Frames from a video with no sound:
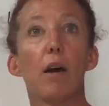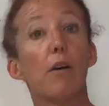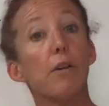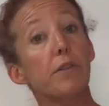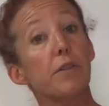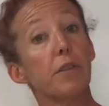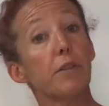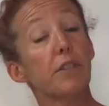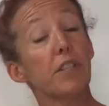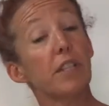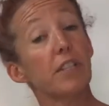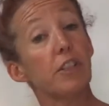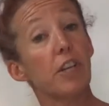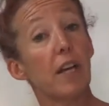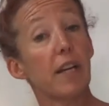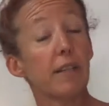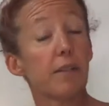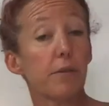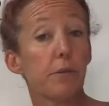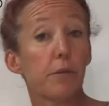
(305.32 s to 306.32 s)
also teach
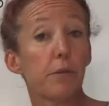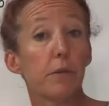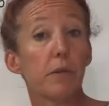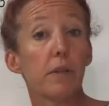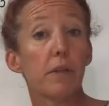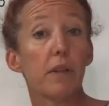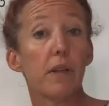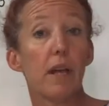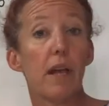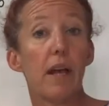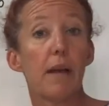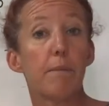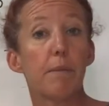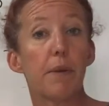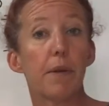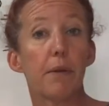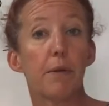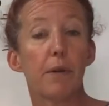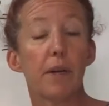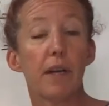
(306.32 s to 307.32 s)
high school at
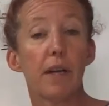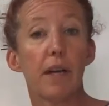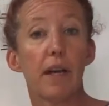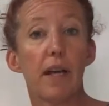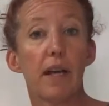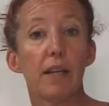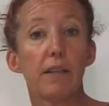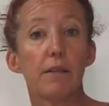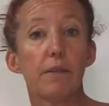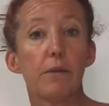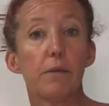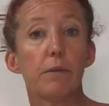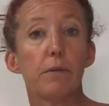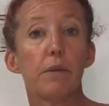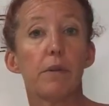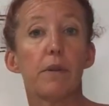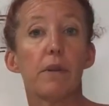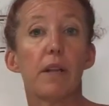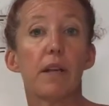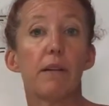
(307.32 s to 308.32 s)
Peoria High
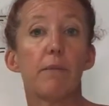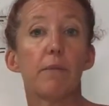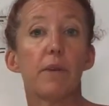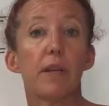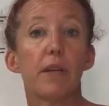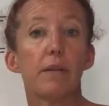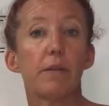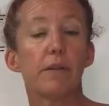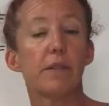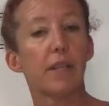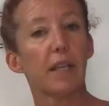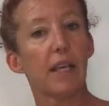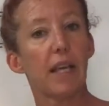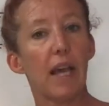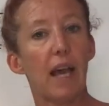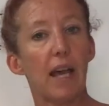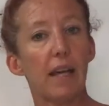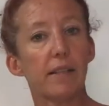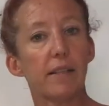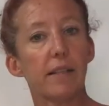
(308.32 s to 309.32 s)
School, and we use the
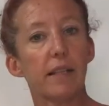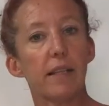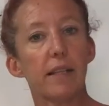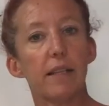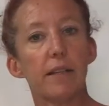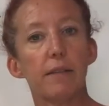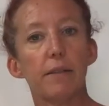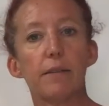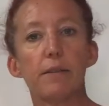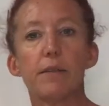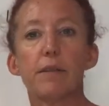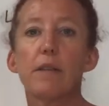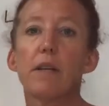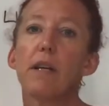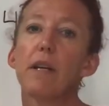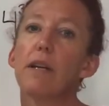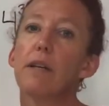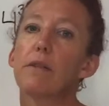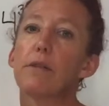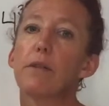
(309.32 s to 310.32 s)
Casios.
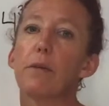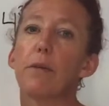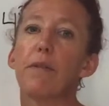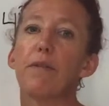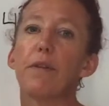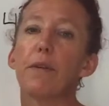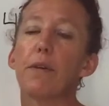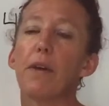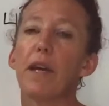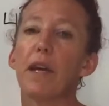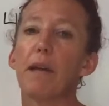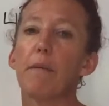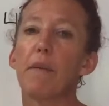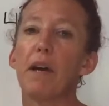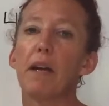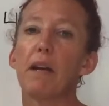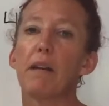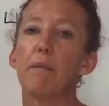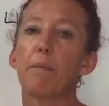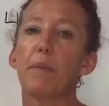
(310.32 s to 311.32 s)
So if you came
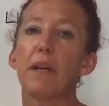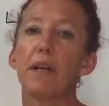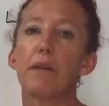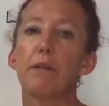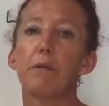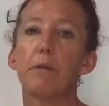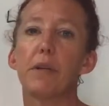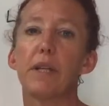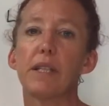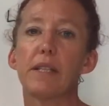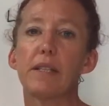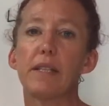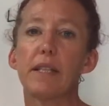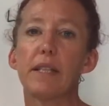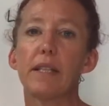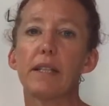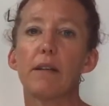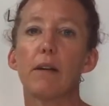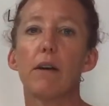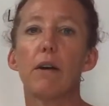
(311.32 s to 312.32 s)
out of PUSD
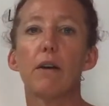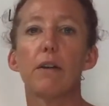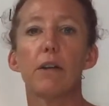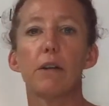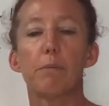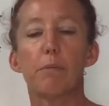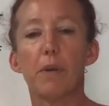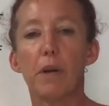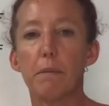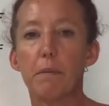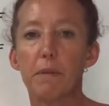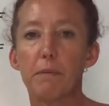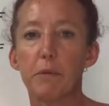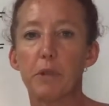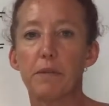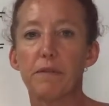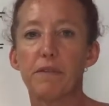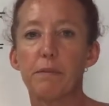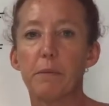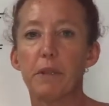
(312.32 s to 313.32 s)
at all, you're probably more
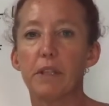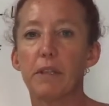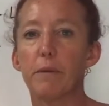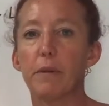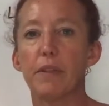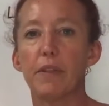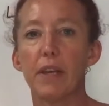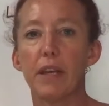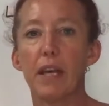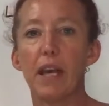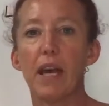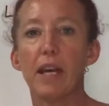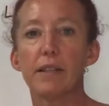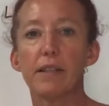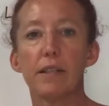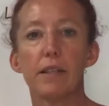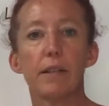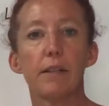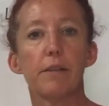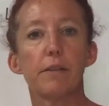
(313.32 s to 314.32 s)
familiar with the
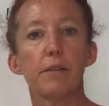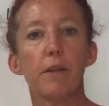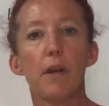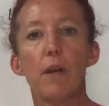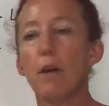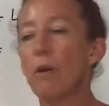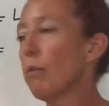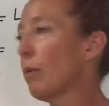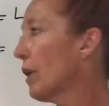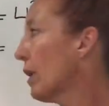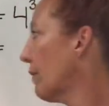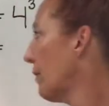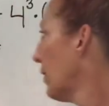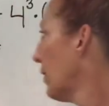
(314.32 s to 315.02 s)
Casios, whatever